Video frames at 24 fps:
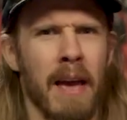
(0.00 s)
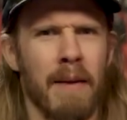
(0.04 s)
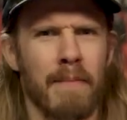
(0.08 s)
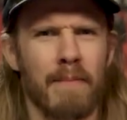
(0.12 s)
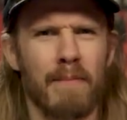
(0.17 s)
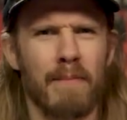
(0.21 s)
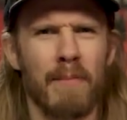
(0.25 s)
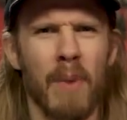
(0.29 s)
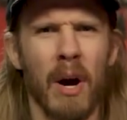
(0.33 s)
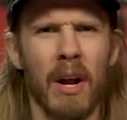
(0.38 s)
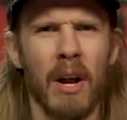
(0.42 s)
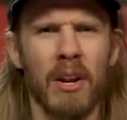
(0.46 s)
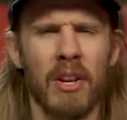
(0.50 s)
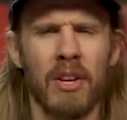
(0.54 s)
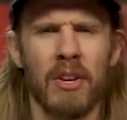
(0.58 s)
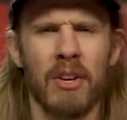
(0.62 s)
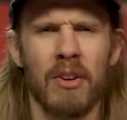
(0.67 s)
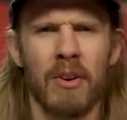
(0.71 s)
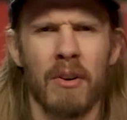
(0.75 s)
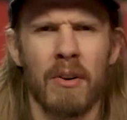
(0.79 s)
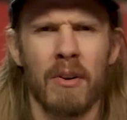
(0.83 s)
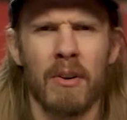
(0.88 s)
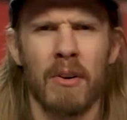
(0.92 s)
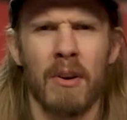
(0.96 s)

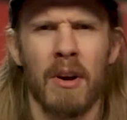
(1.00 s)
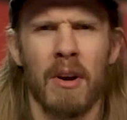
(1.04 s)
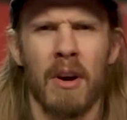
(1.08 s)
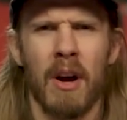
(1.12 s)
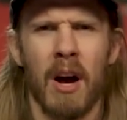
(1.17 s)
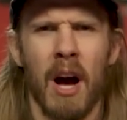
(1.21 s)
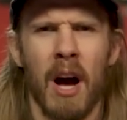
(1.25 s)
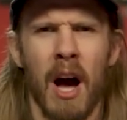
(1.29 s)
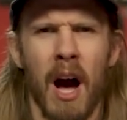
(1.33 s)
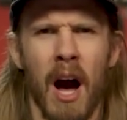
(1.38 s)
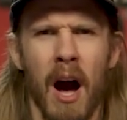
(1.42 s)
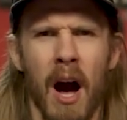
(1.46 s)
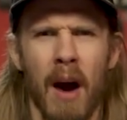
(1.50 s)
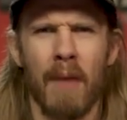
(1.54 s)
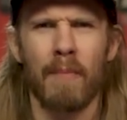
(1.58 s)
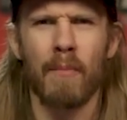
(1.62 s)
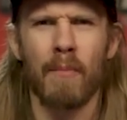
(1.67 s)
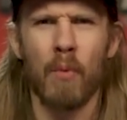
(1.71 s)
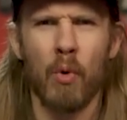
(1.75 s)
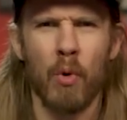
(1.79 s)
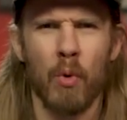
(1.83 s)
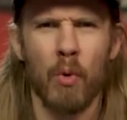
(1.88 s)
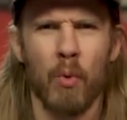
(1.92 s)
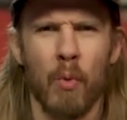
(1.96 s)
muddier,
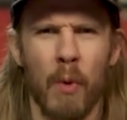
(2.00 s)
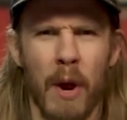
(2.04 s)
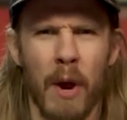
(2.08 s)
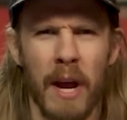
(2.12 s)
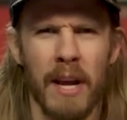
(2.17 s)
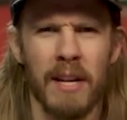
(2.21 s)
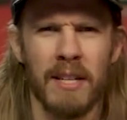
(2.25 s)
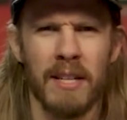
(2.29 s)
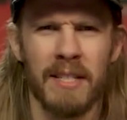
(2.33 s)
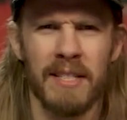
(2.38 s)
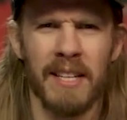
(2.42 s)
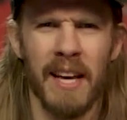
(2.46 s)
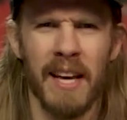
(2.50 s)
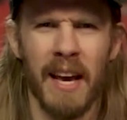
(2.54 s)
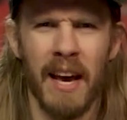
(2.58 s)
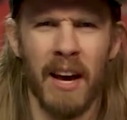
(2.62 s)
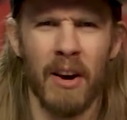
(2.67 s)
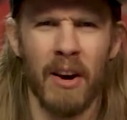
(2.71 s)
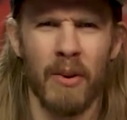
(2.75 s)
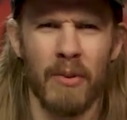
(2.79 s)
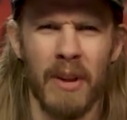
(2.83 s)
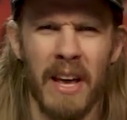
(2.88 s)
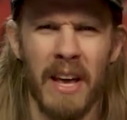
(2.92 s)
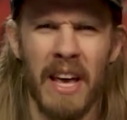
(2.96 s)
more weighed
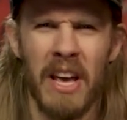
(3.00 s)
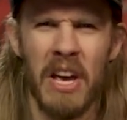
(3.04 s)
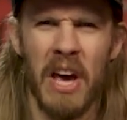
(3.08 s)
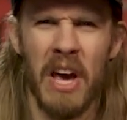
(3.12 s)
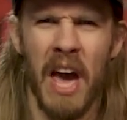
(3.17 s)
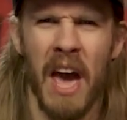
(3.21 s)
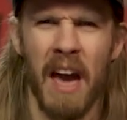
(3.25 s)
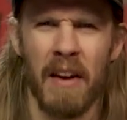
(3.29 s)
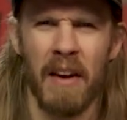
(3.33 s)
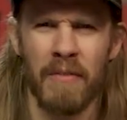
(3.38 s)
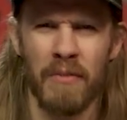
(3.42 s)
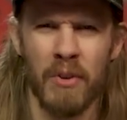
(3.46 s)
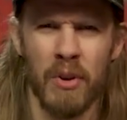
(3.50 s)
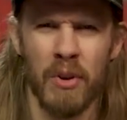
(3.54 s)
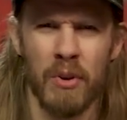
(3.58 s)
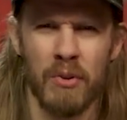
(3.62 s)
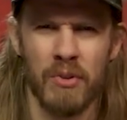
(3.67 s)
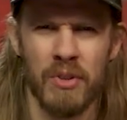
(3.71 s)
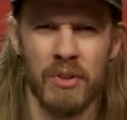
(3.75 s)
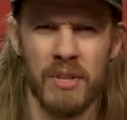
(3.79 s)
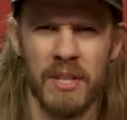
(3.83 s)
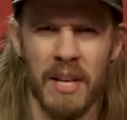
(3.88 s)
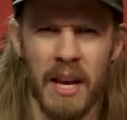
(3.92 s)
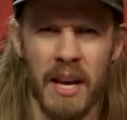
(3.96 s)
down,
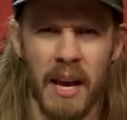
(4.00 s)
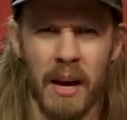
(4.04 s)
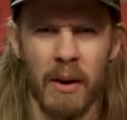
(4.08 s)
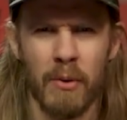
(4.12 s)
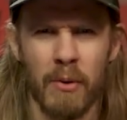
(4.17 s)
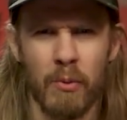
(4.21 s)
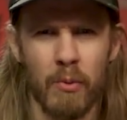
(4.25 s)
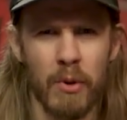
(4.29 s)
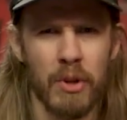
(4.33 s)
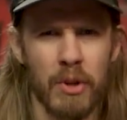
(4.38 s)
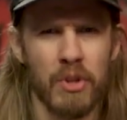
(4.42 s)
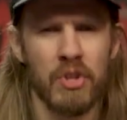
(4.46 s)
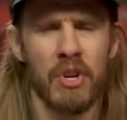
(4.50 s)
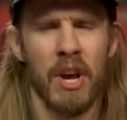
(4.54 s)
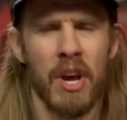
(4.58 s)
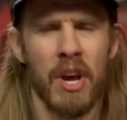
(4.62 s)
heavier sound, which,